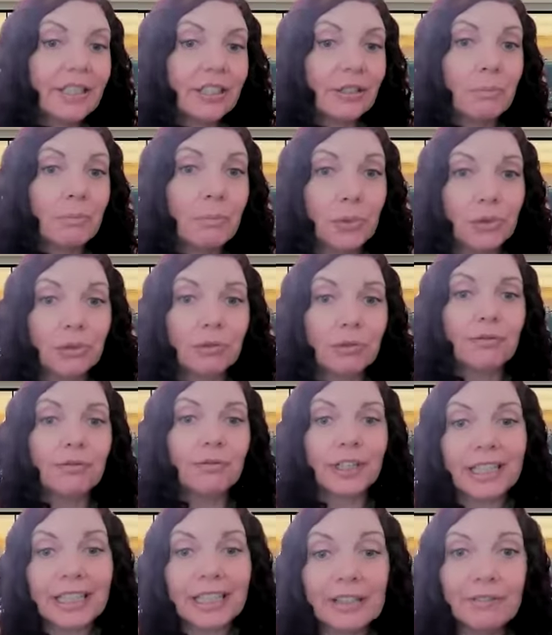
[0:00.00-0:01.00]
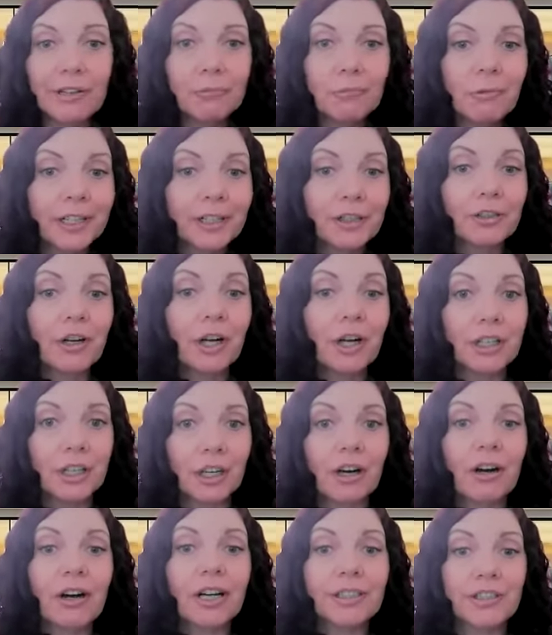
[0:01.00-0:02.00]
need to move, even when
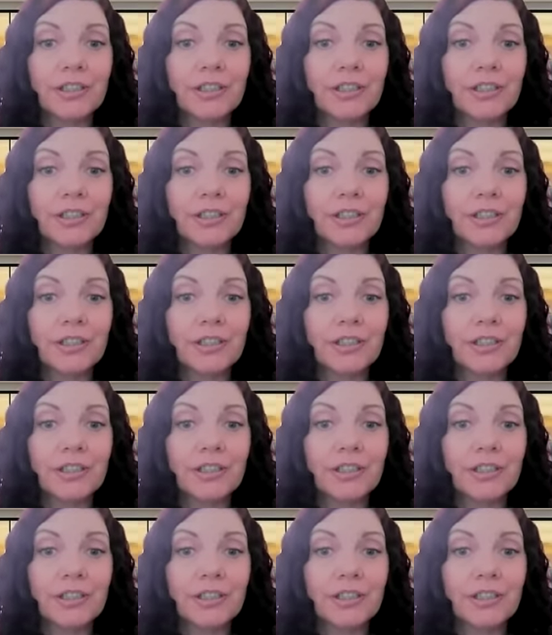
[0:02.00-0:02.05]
you're